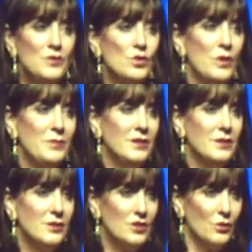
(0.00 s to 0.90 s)

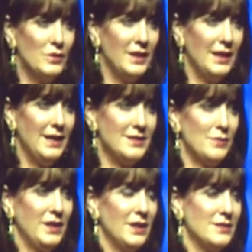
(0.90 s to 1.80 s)
women don't realize it
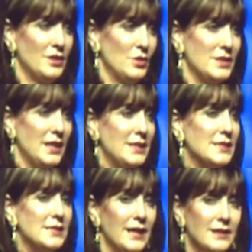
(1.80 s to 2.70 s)
because it goes
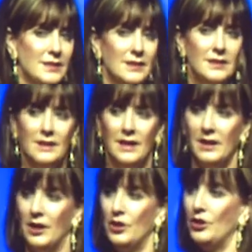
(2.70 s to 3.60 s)
undetected and
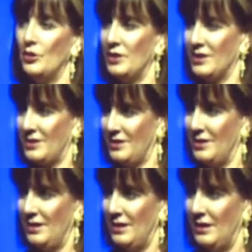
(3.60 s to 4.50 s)
unnoticed
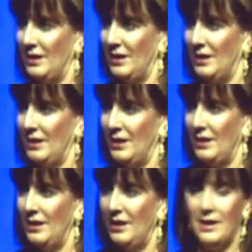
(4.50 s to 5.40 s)

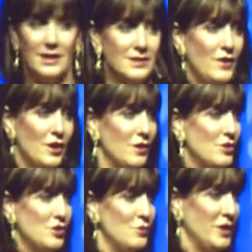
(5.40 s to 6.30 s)
and has far
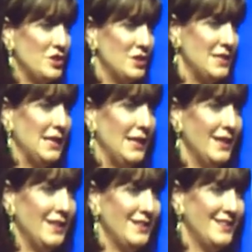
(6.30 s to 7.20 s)
too much
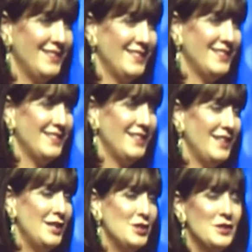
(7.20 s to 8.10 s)
delay.
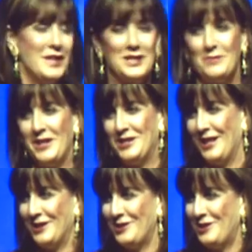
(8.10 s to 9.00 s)
So that's my
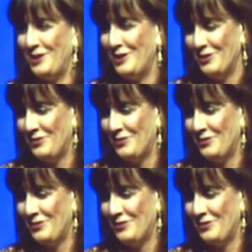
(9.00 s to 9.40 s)
challenge to you.